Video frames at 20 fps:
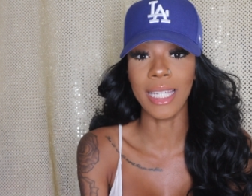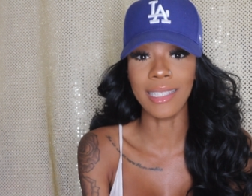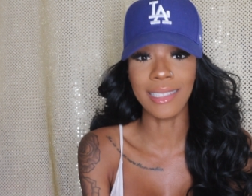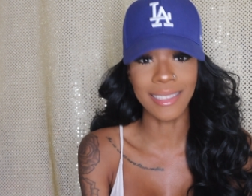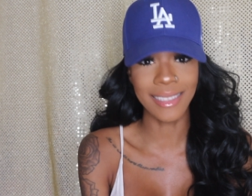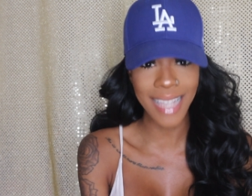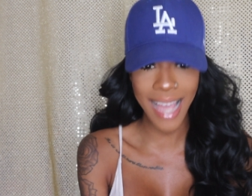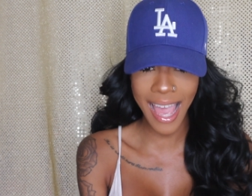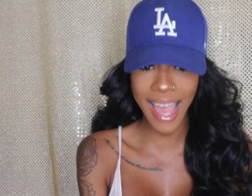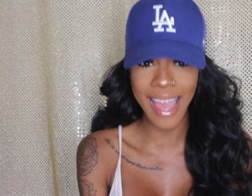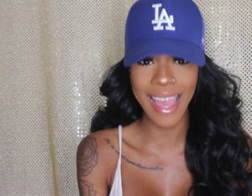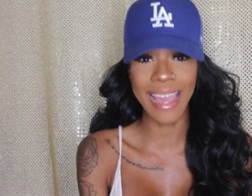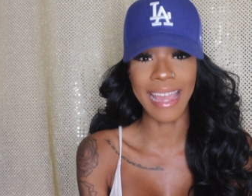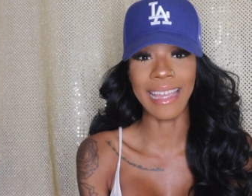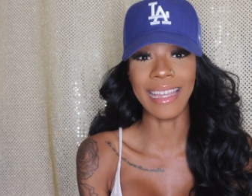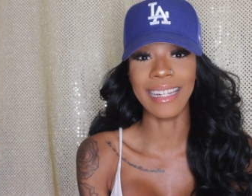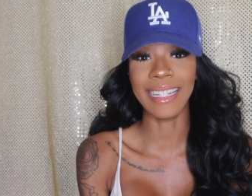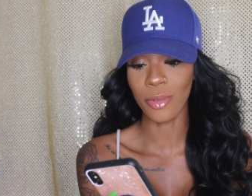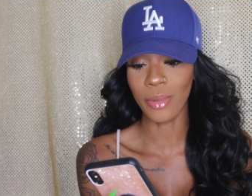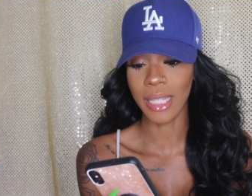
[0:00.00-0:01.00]
being said,
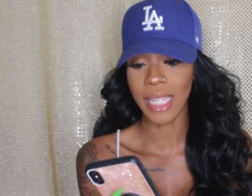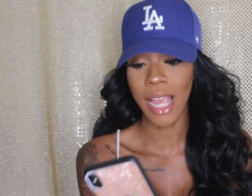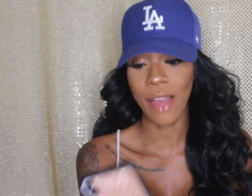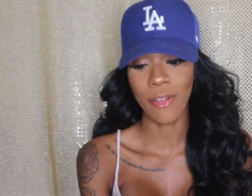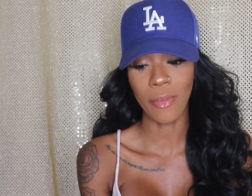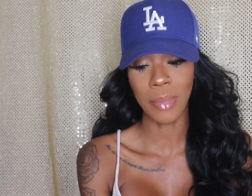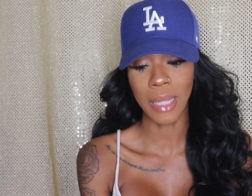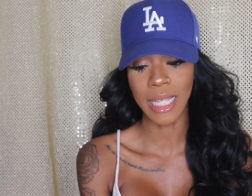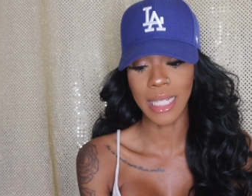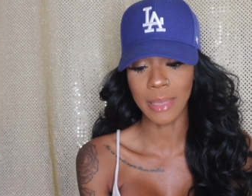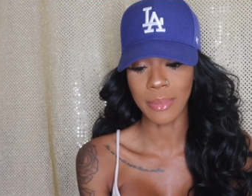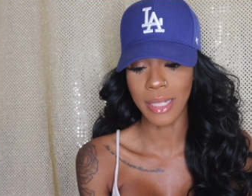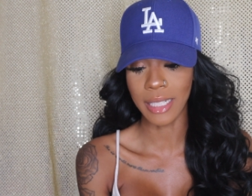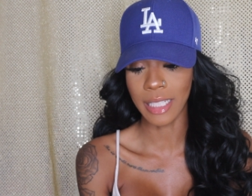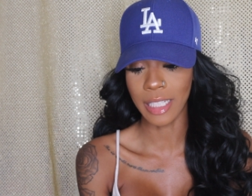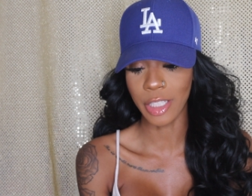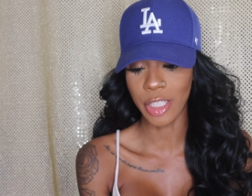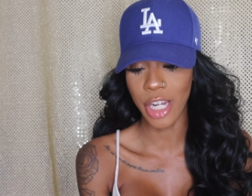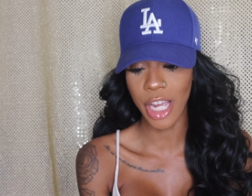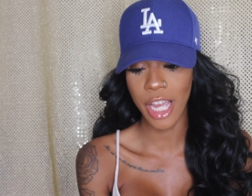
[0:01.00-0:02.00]
I really have a placement
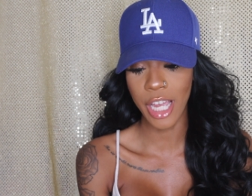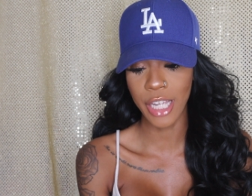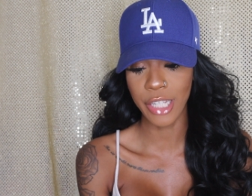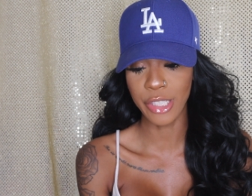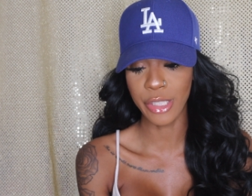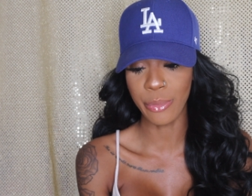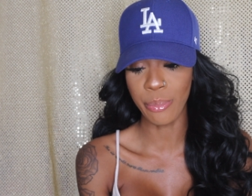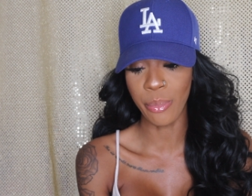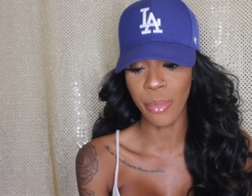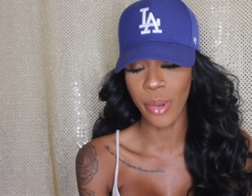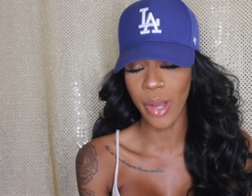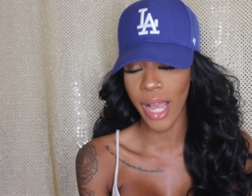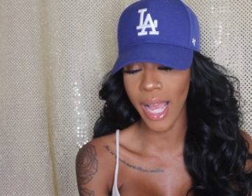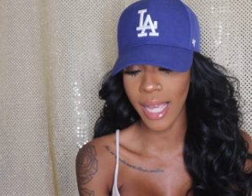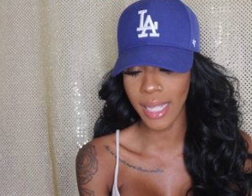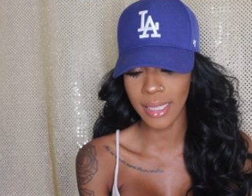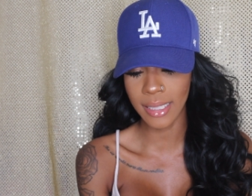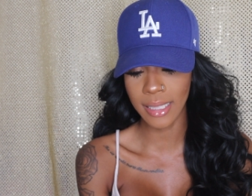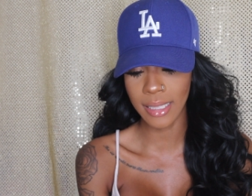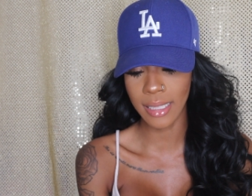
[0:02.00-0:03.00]
to judge,
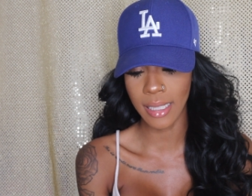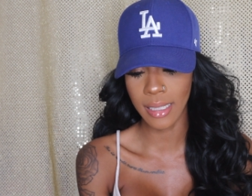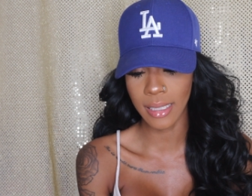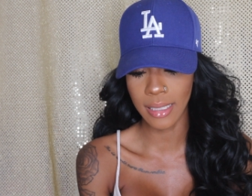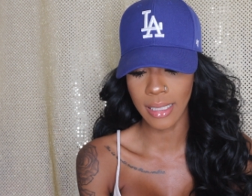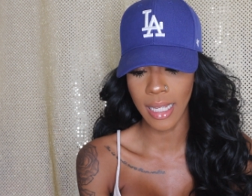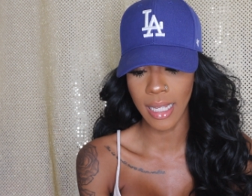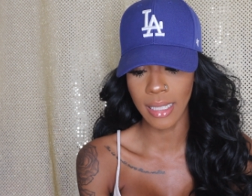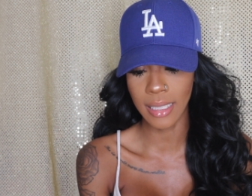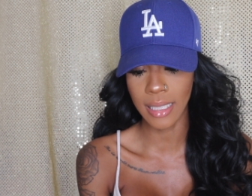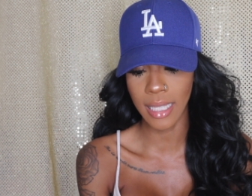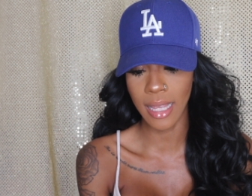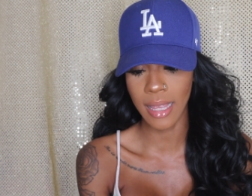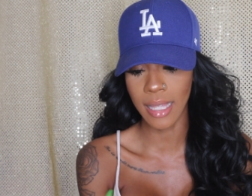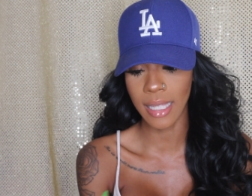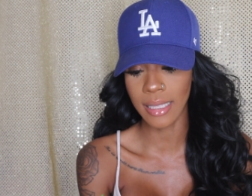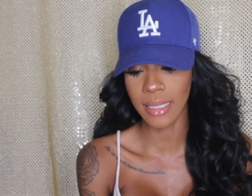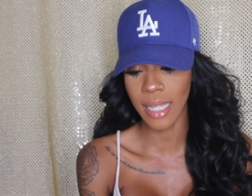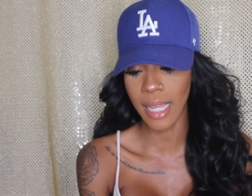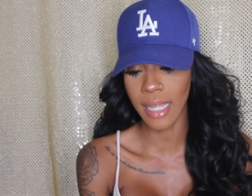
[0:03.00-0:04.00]
but since
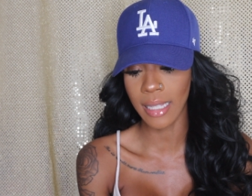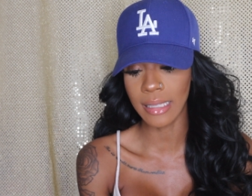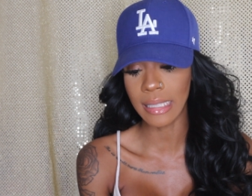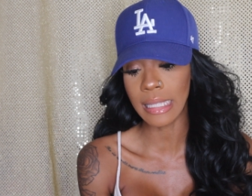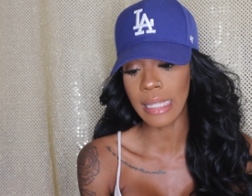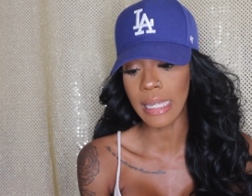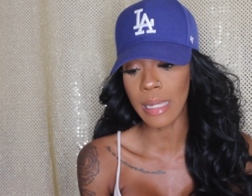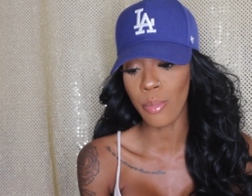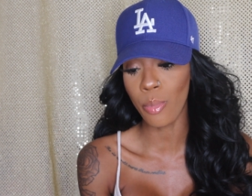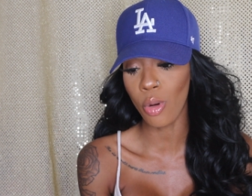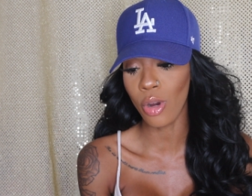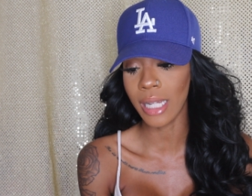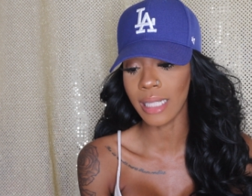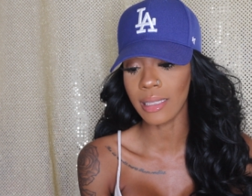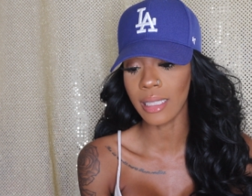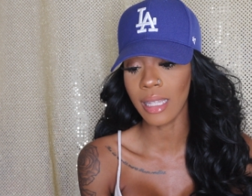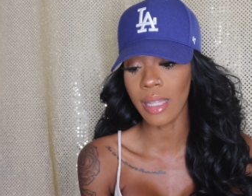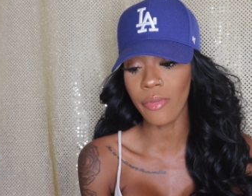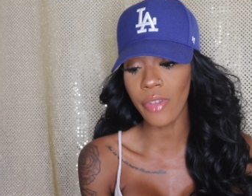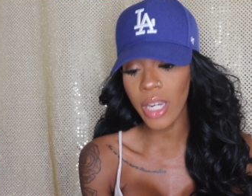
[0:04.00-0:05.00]
this is the
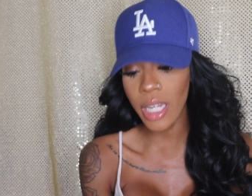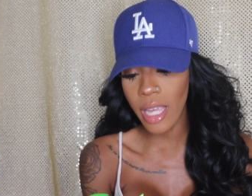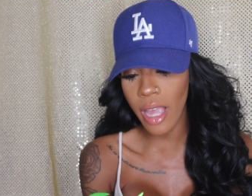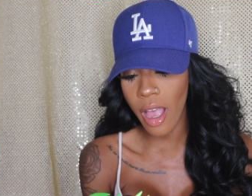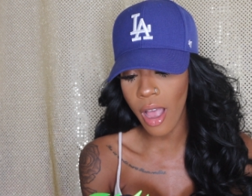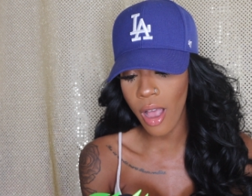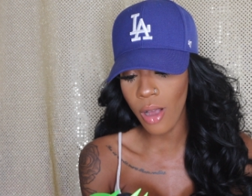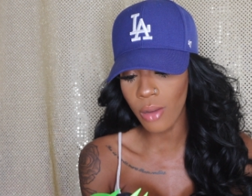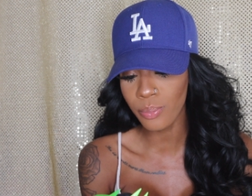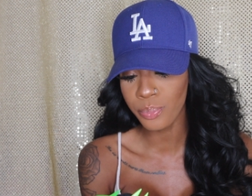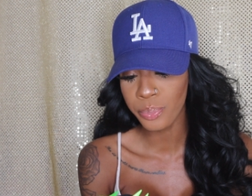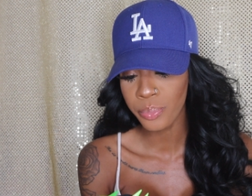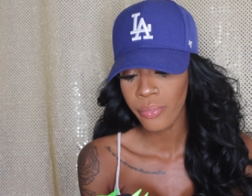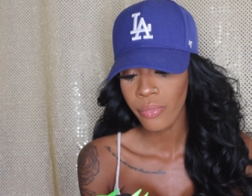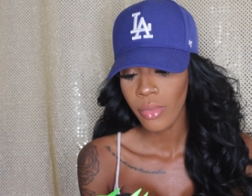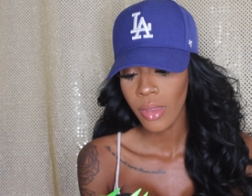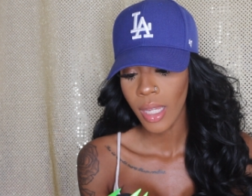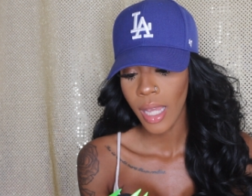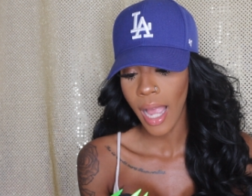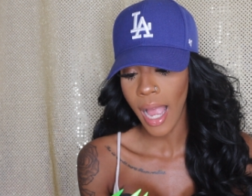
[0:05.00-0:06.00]
point of the video,
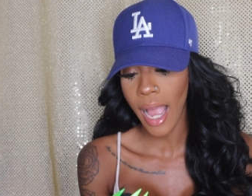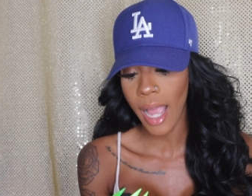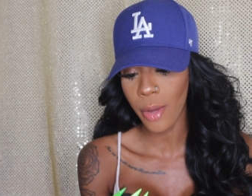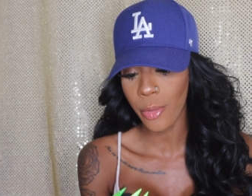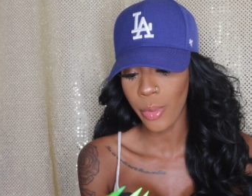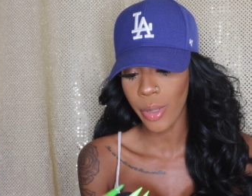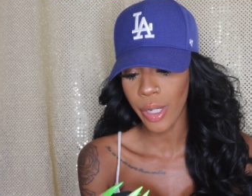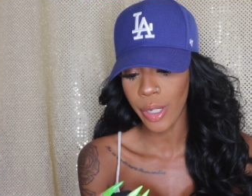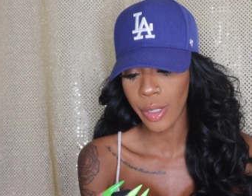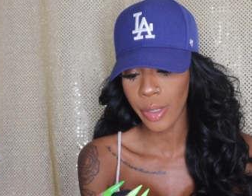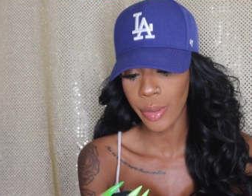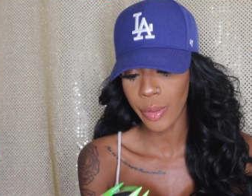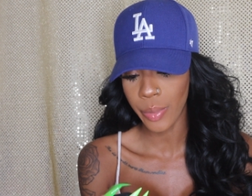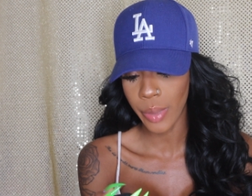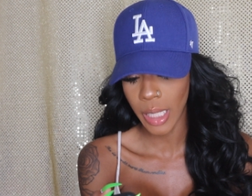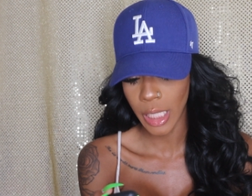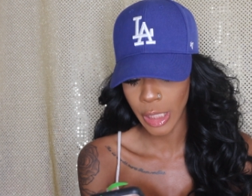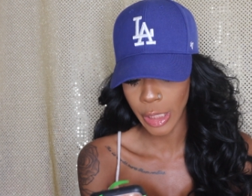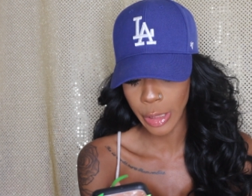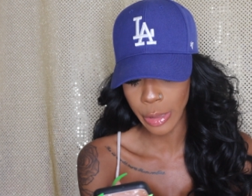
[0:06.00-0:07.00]
I will
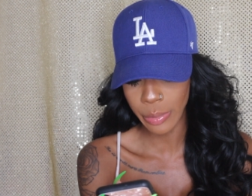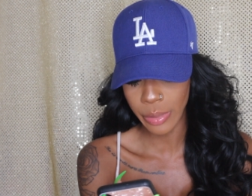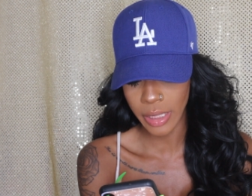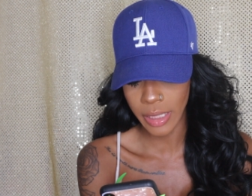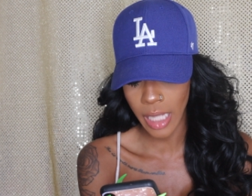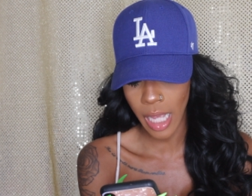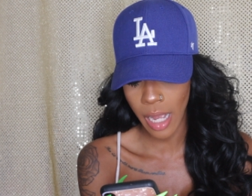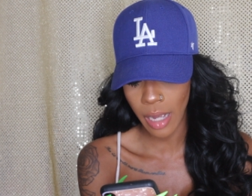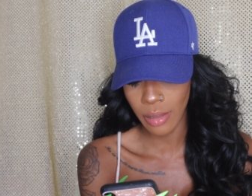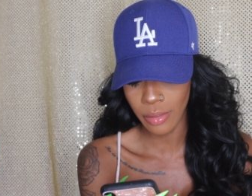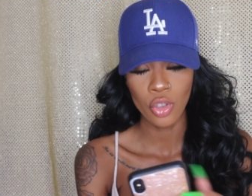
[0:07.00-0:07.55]
do so.